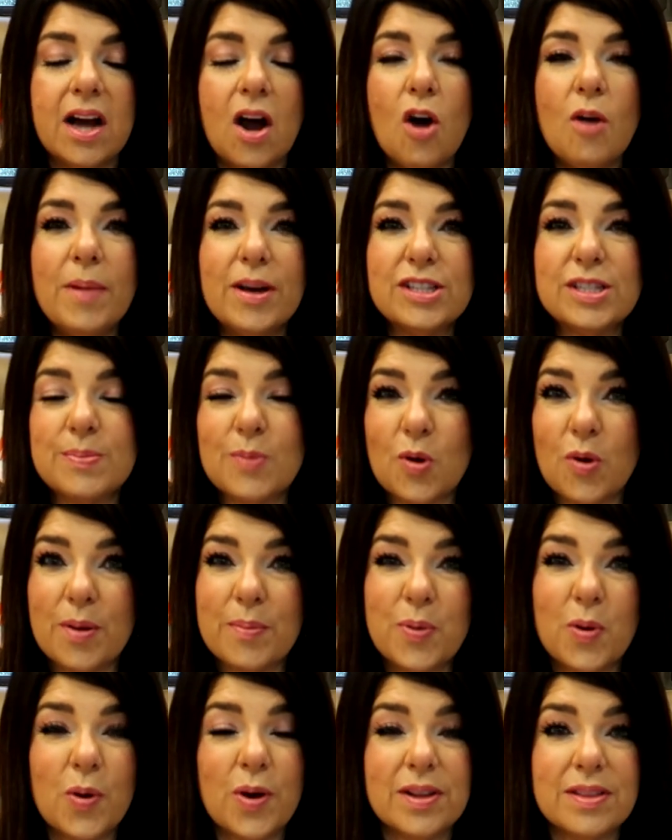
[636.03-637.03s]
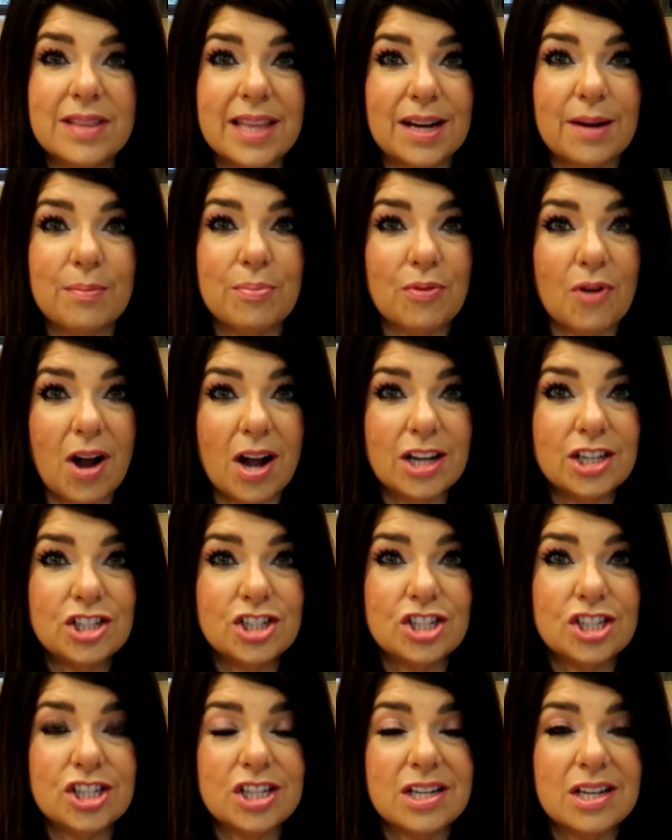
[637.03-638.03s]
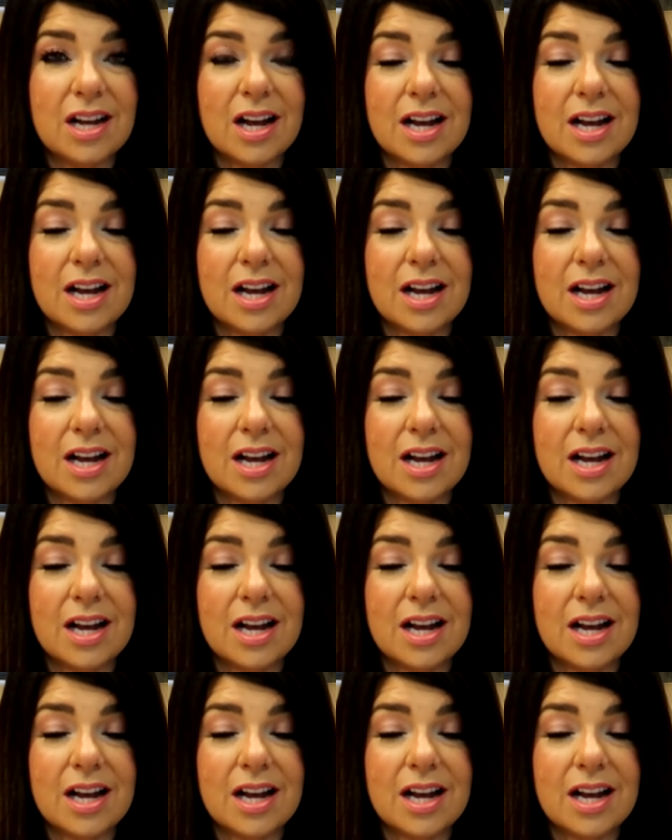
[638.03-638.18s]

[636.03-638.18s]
almost more important than a brush